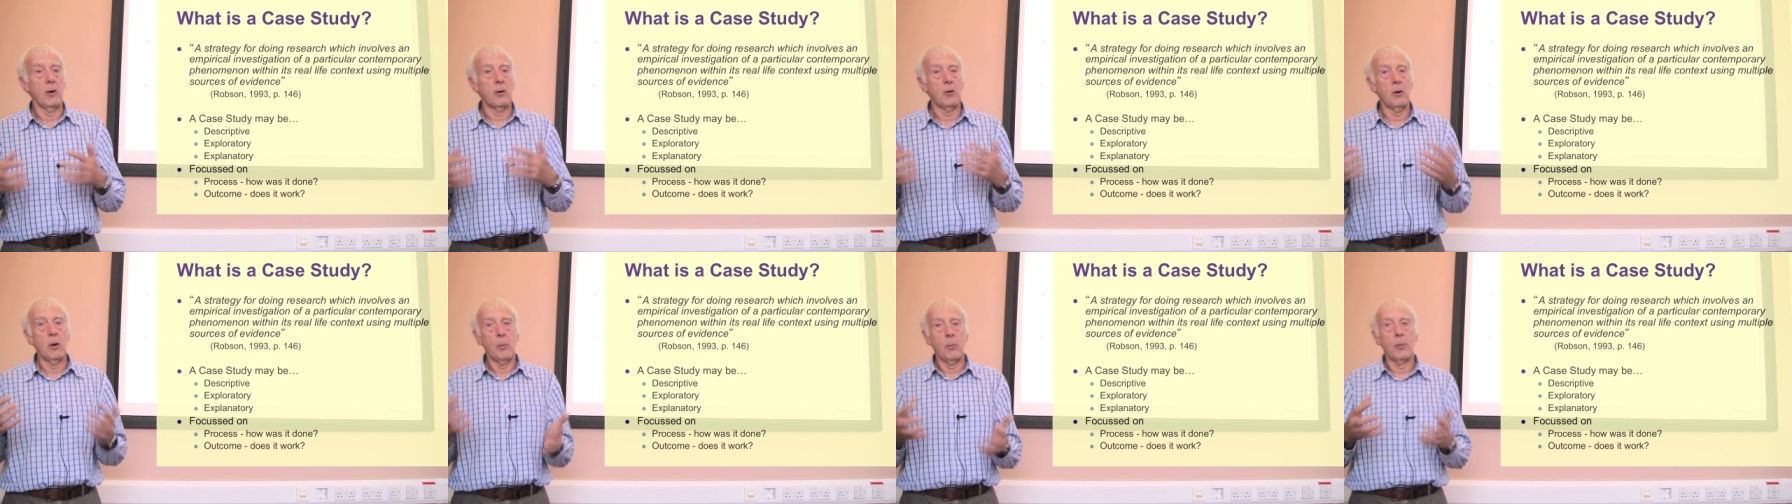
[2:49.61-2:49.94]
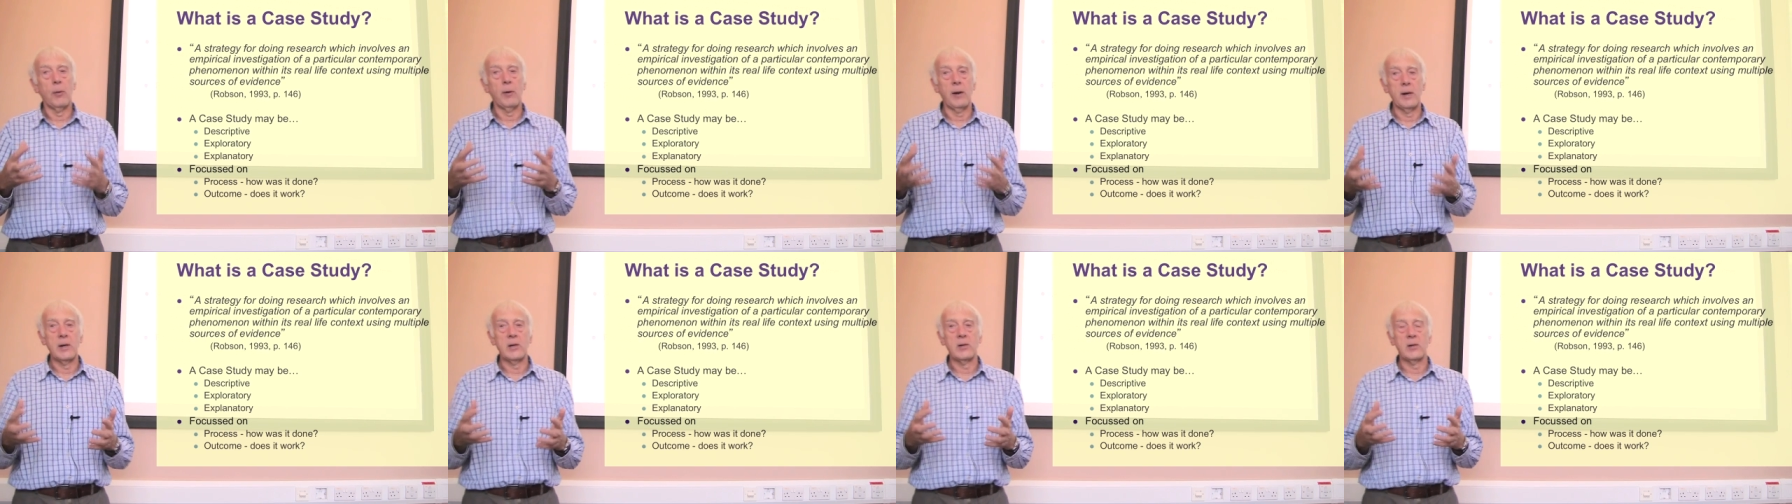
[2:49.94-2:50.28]
are
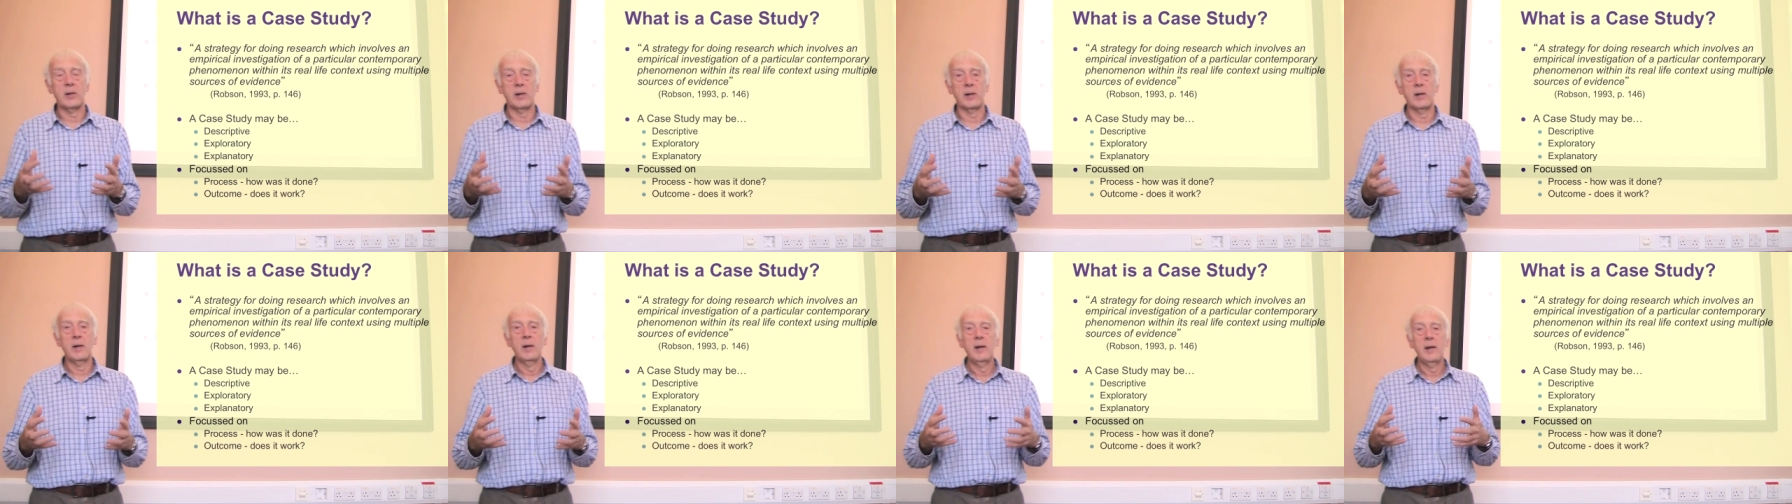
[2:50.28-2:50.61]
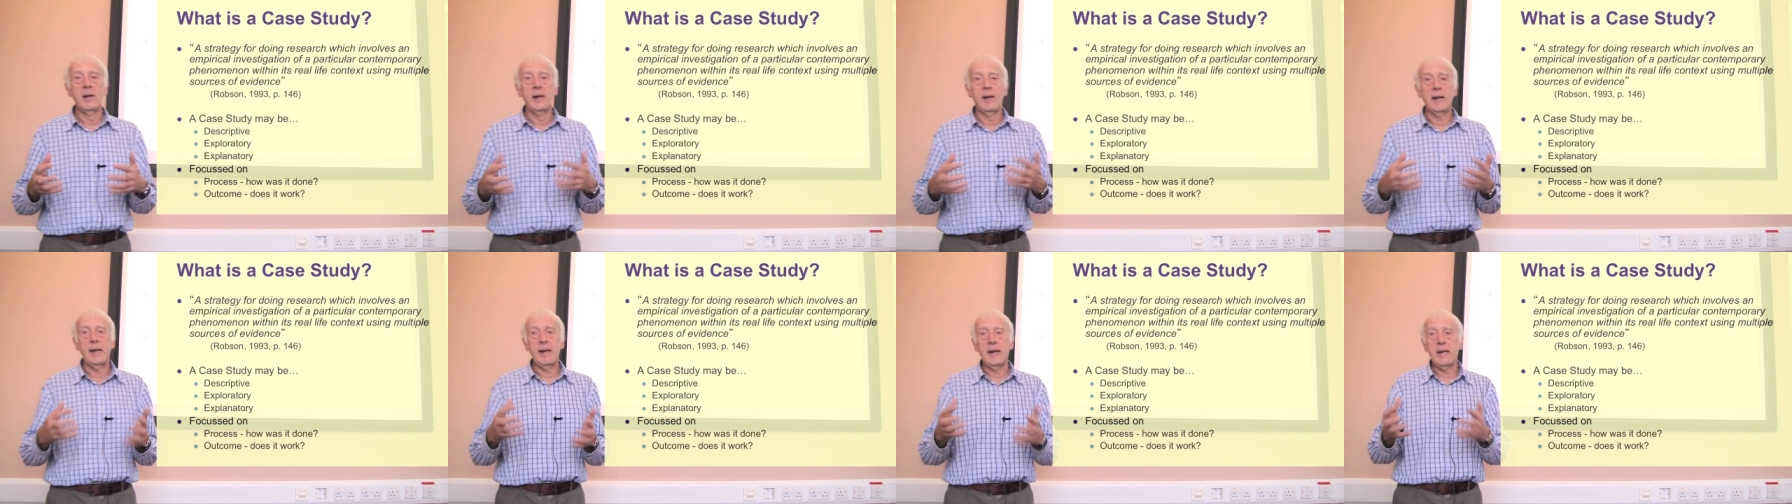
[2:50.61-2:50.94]
operating,
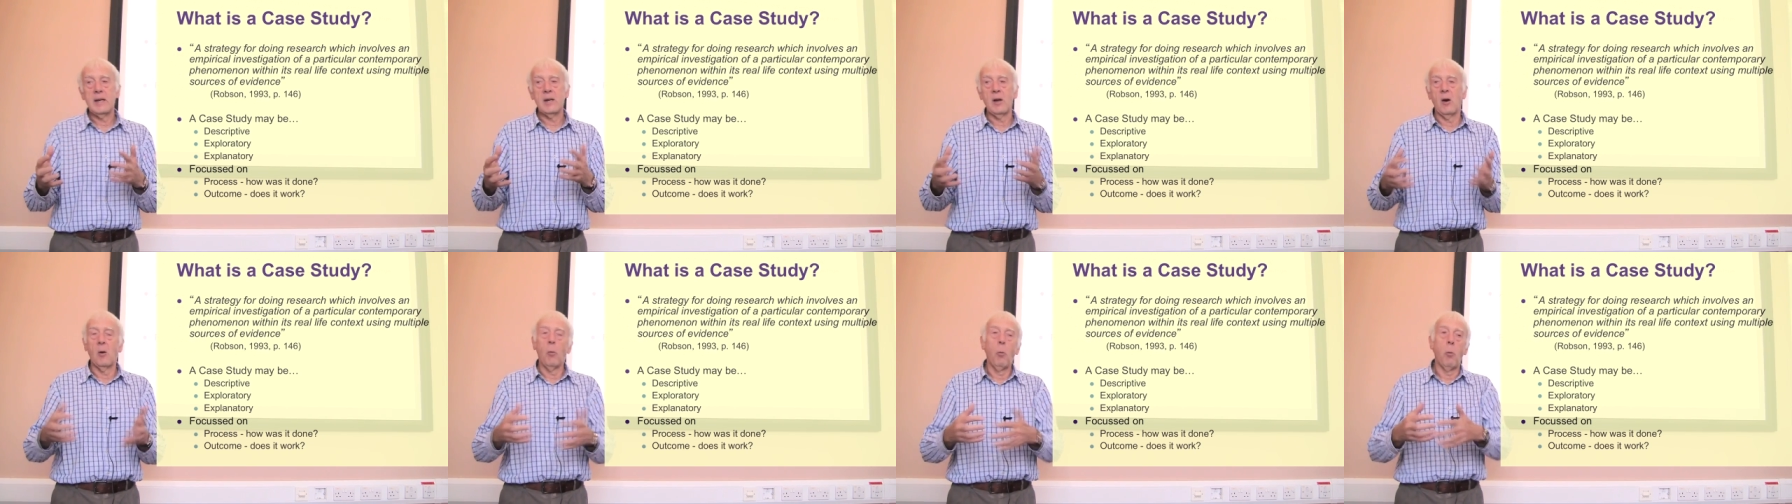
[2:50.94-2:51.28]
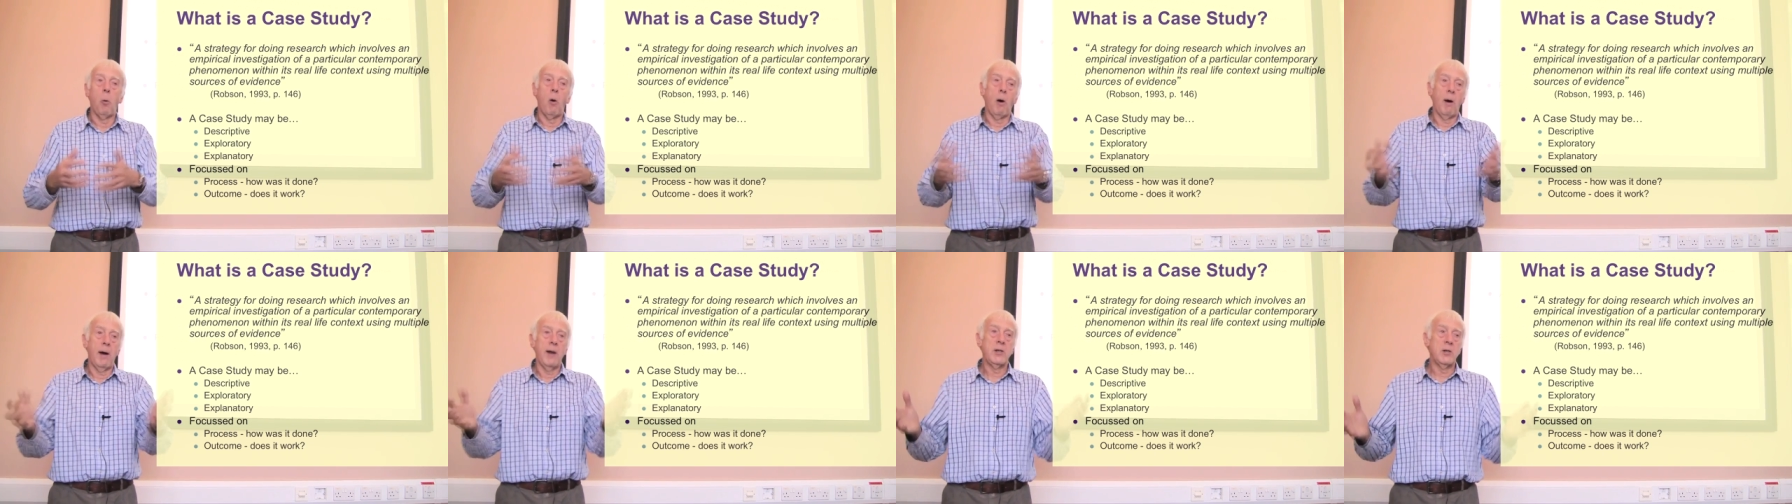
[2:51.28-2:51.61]
in a
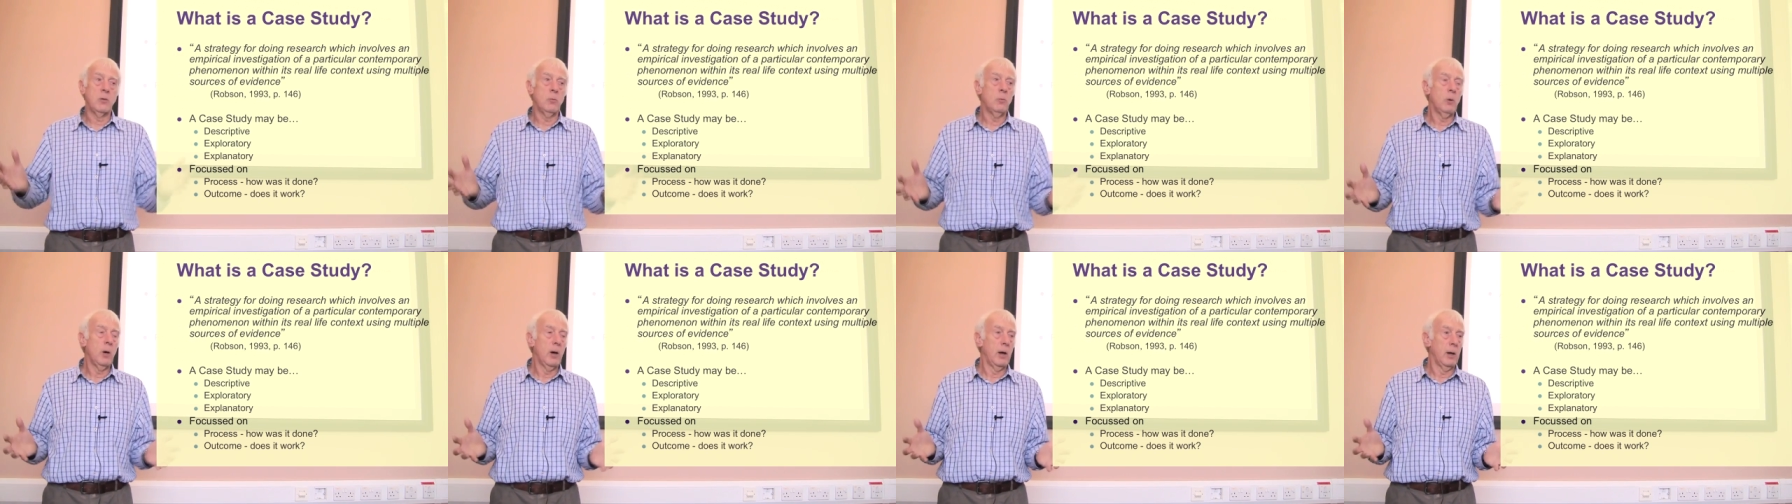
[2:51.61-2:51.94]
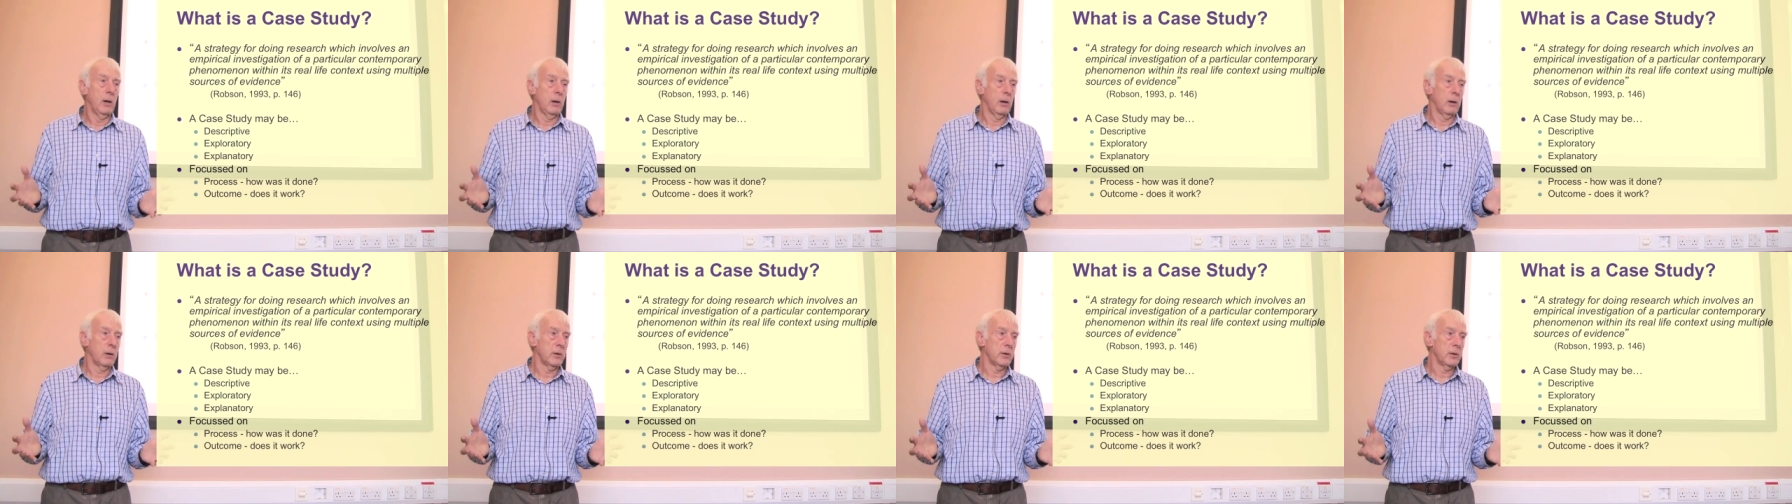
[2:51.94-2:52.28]
wider
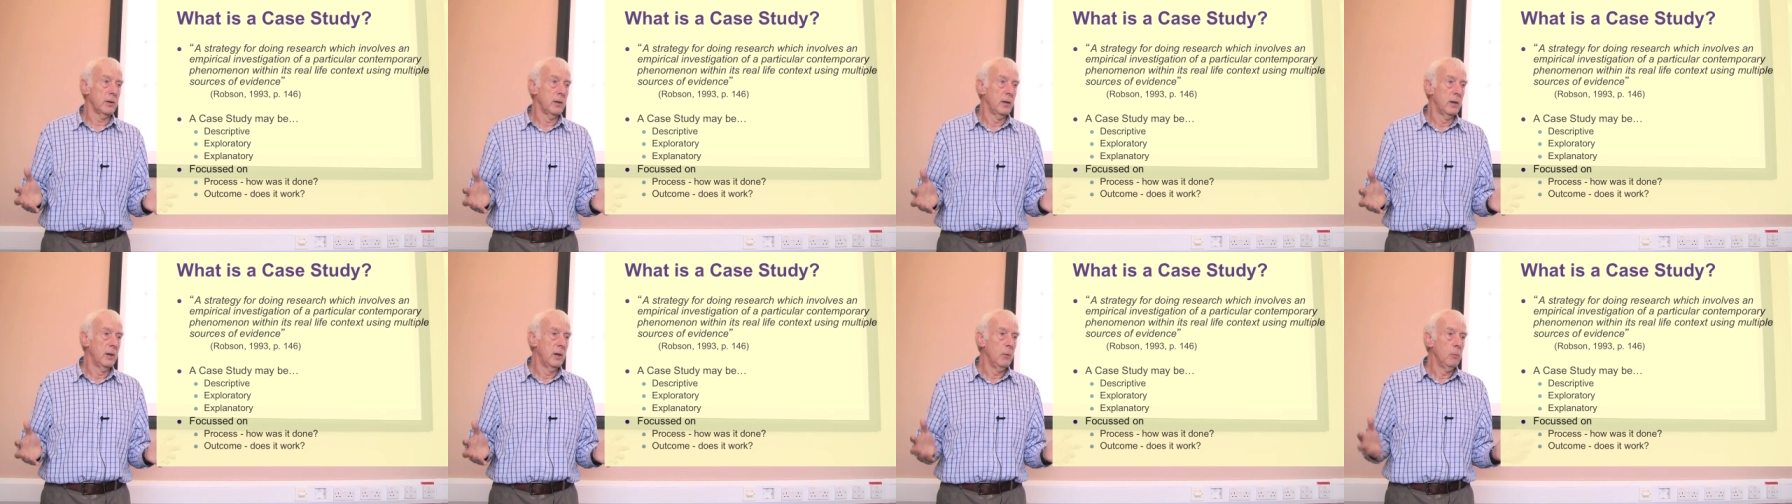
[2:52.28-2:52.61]
world,